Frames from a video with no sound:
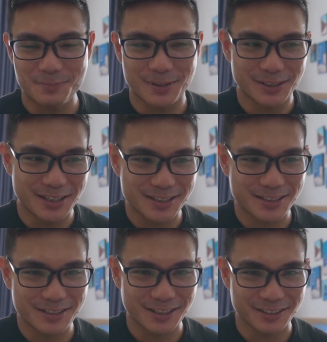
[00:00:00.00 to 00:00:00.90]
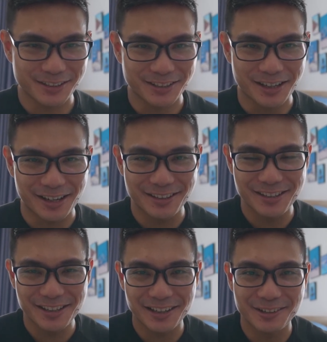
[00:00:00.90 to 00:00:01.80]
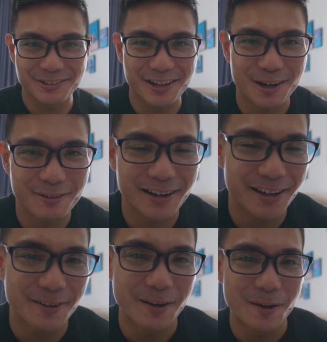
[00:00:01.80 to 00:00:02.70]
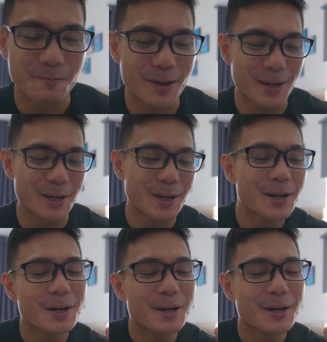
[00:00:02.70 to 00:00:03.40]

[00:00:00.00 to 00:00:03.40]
but that's just the idea on how I make